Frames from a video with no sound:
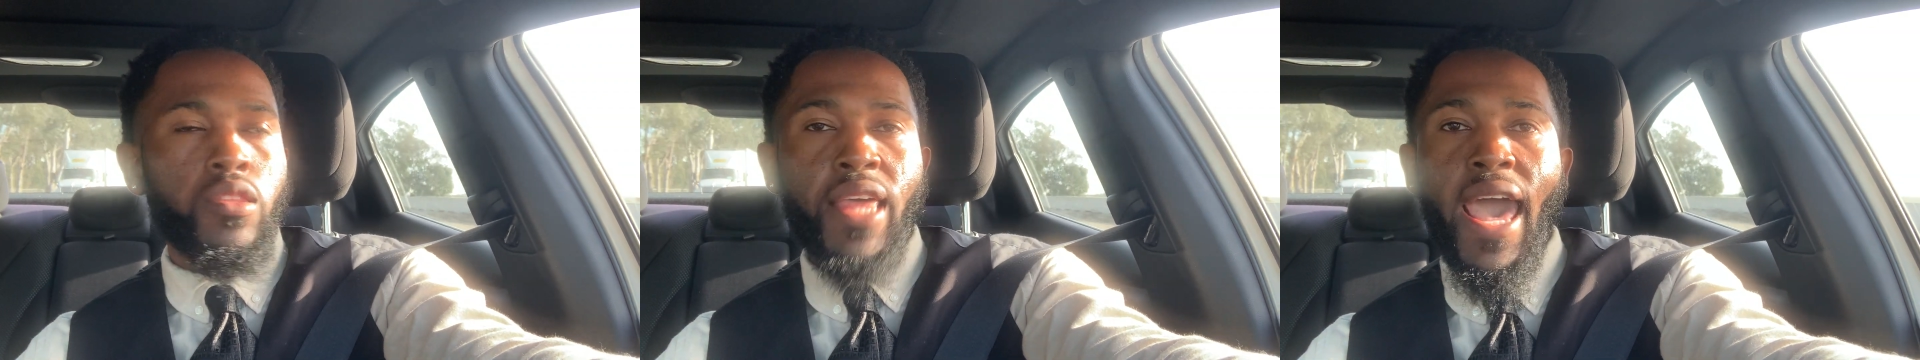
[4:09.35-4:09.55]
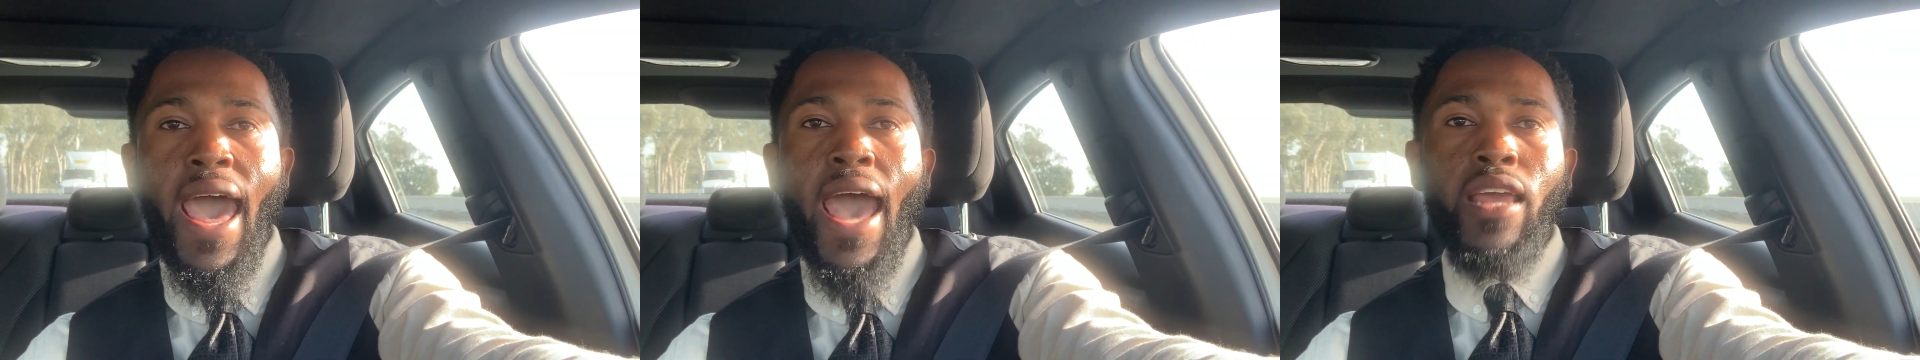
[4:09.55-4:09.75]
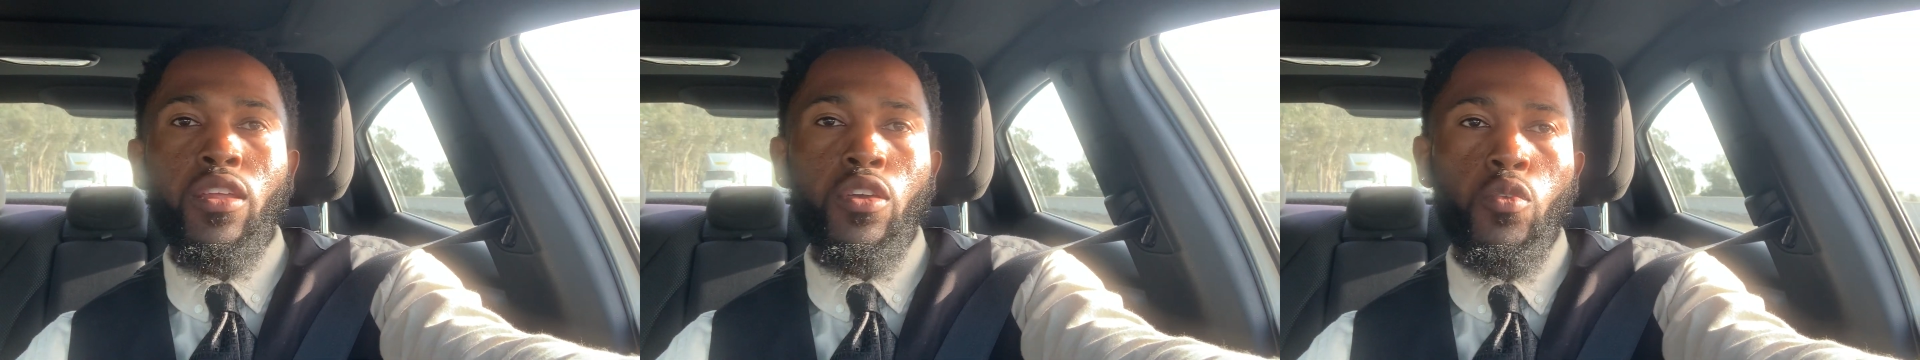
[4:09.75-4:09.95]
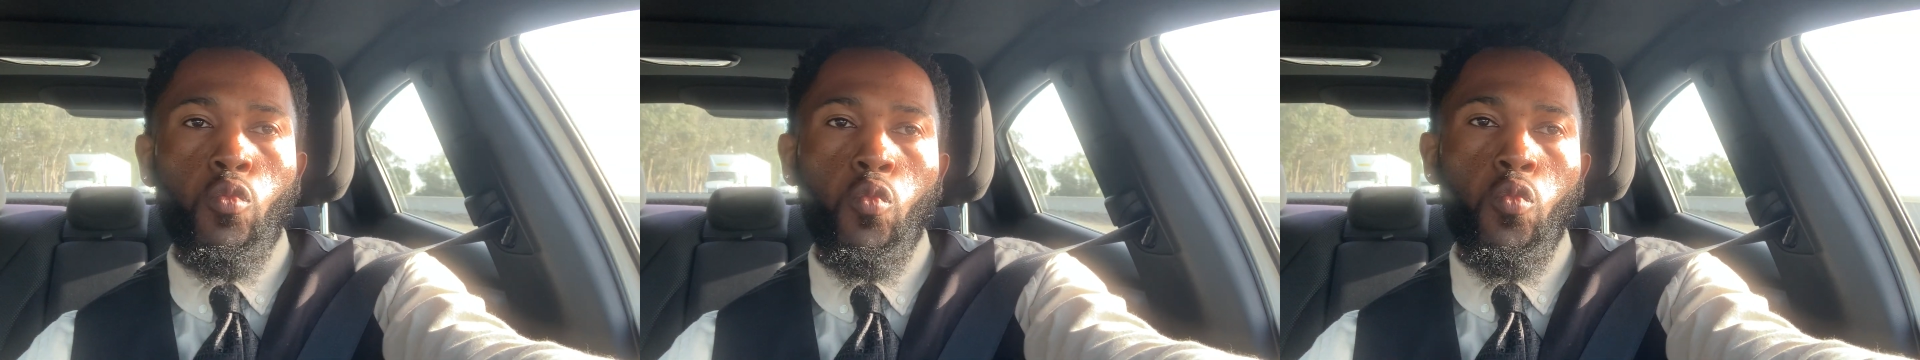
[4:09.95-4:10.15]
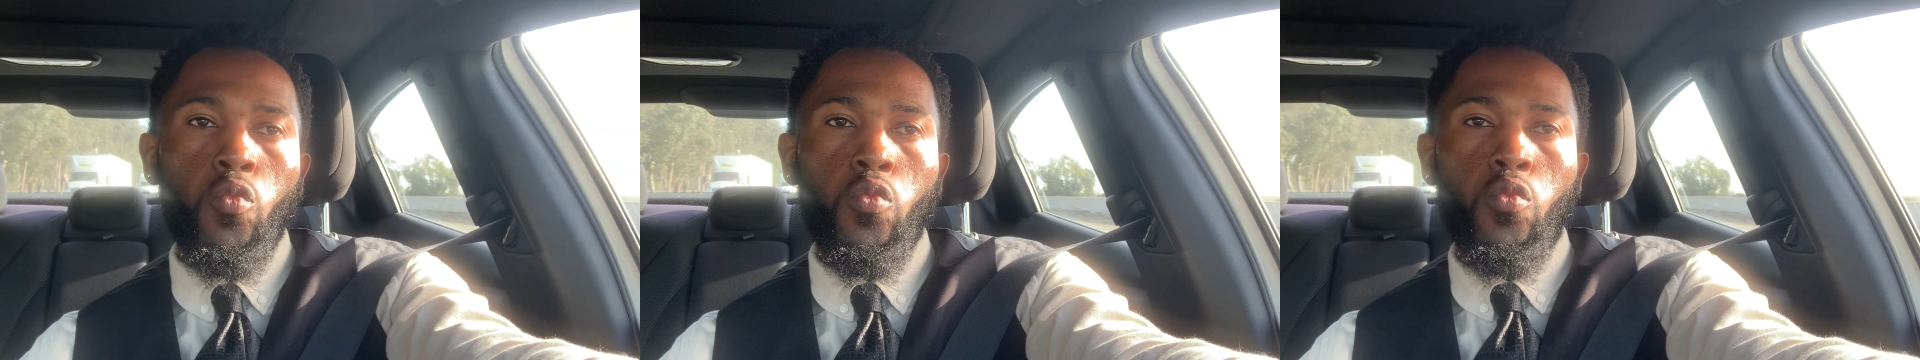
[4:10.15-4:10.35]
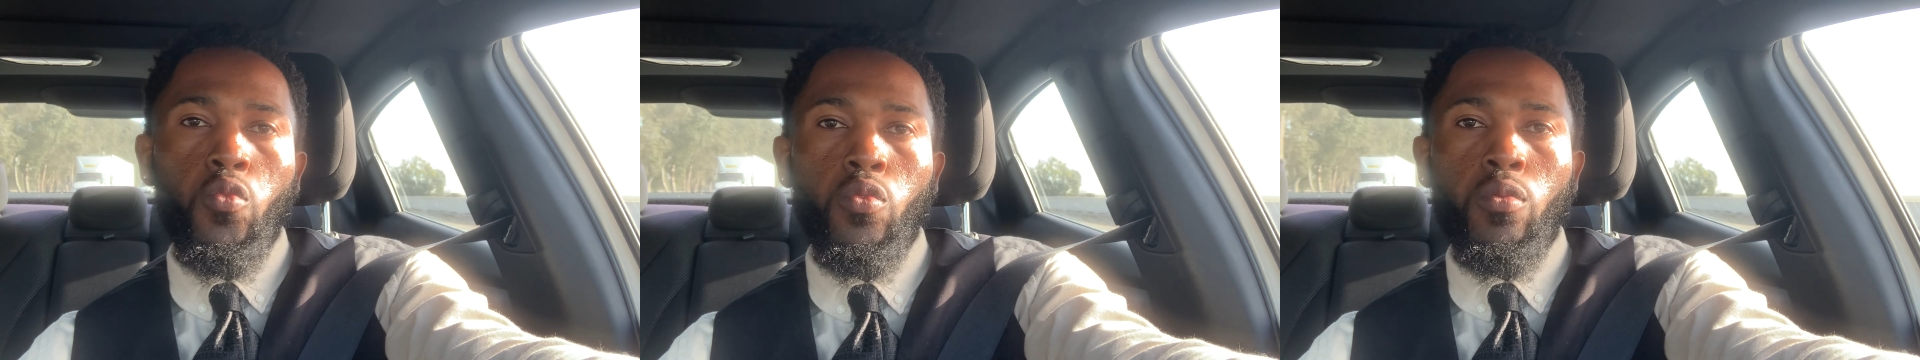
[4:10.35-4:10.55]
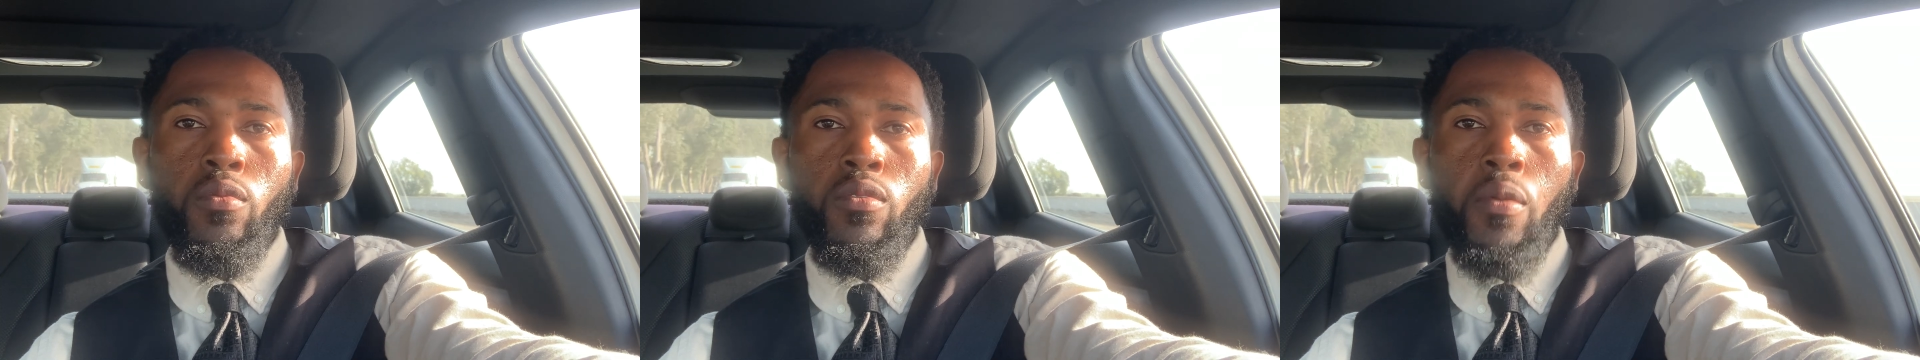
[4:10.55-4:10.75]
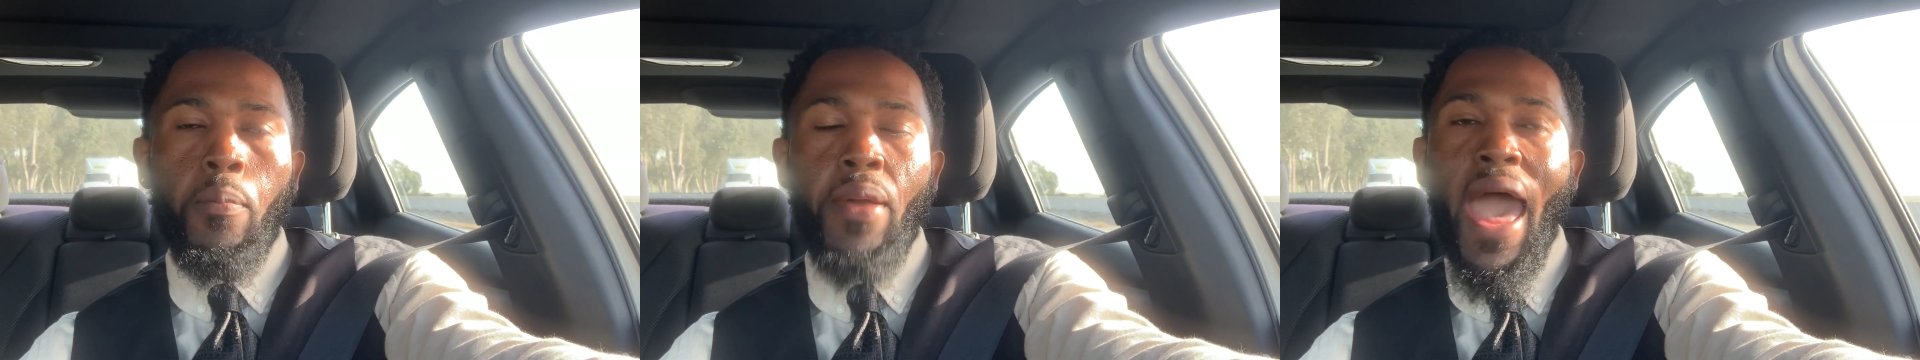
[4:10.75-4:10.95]
that
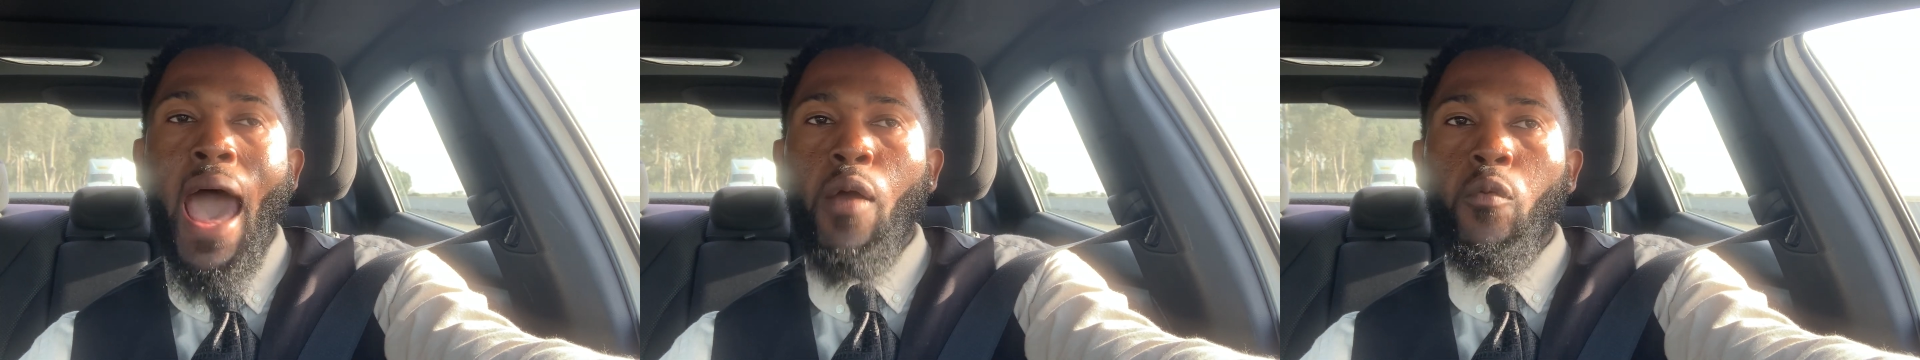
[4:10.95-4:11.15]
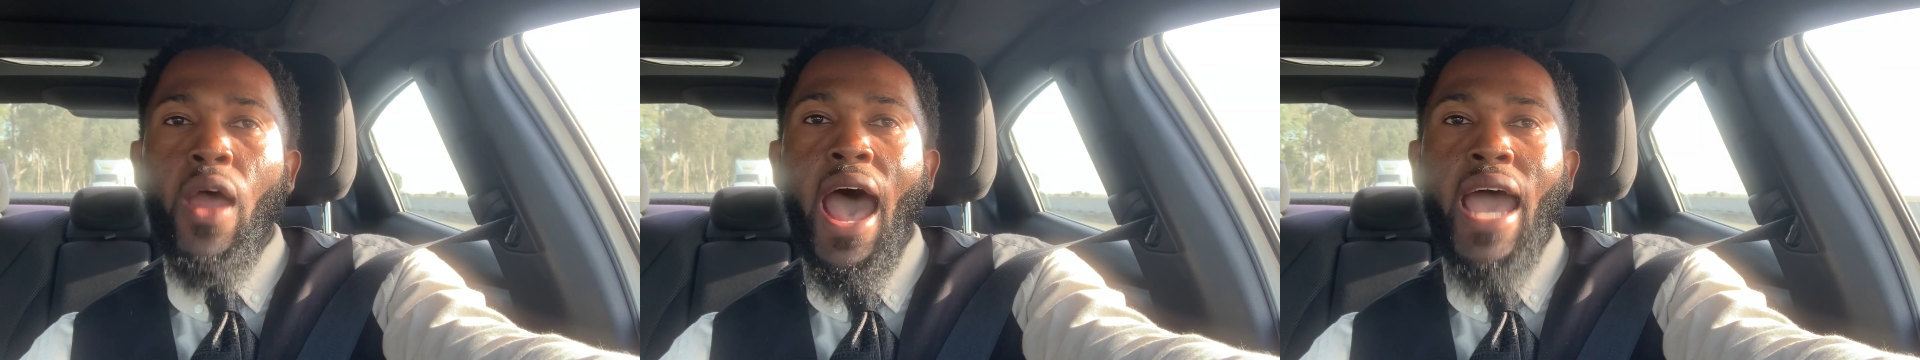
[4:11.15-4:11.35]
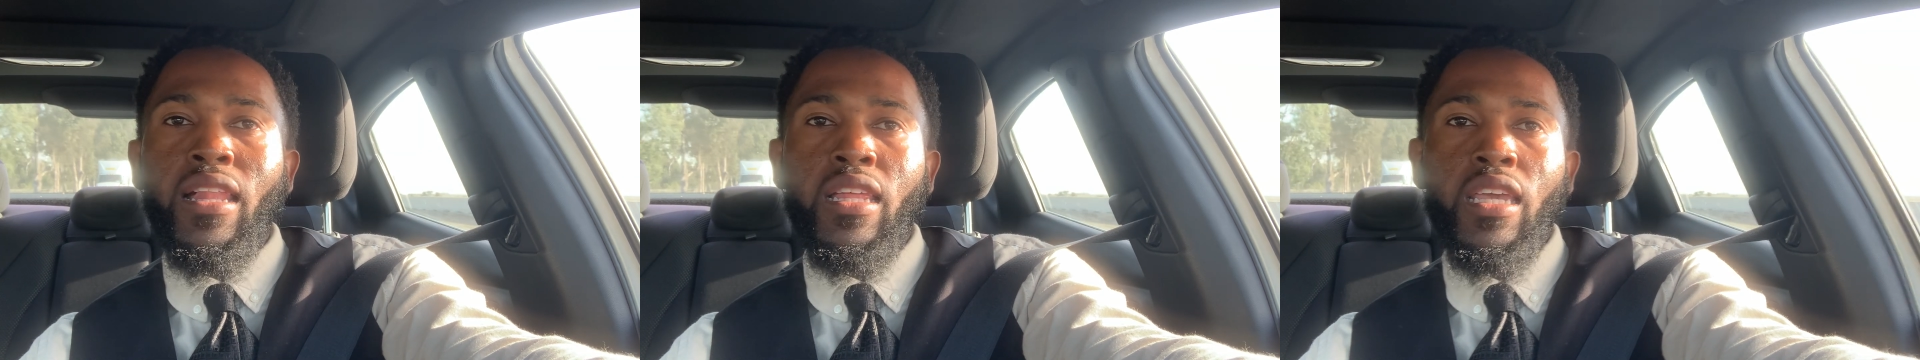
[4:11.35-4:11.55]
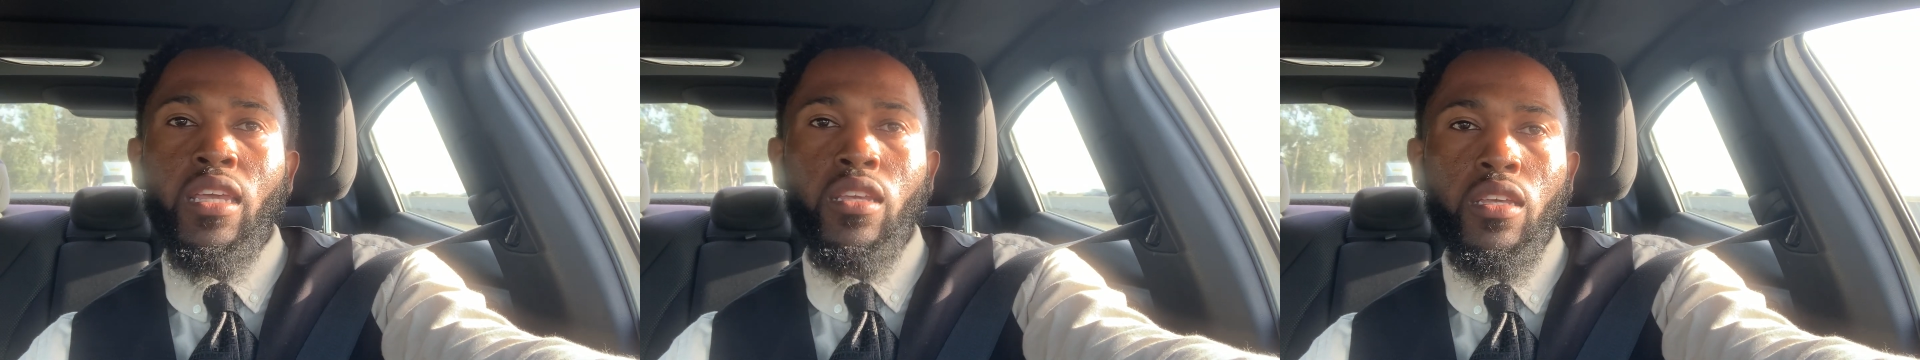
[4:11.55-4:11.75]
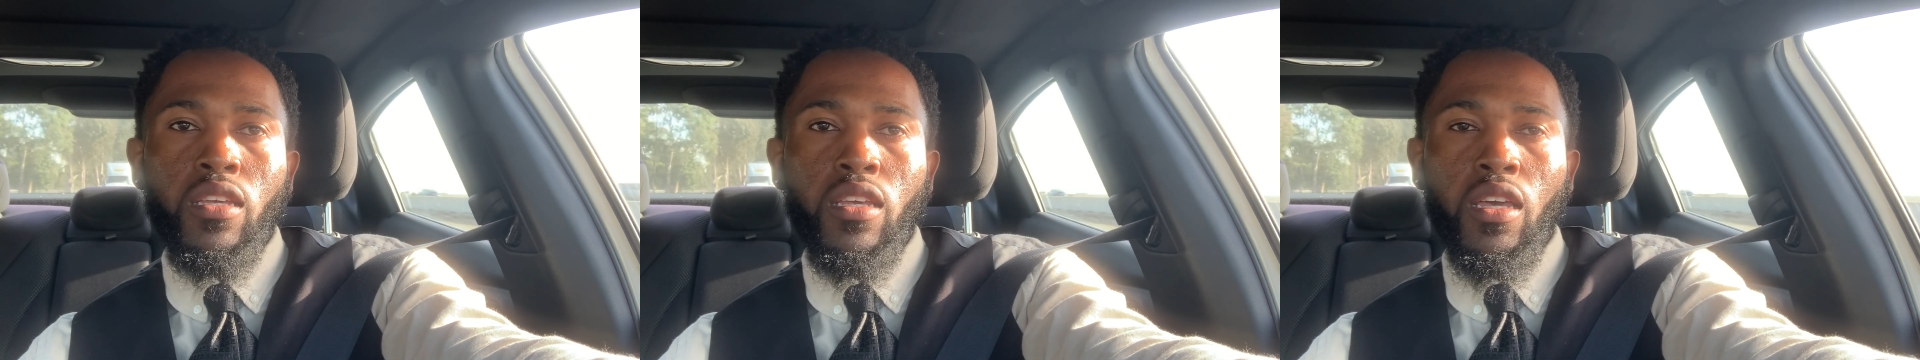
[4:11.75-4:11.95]
Pat Riley,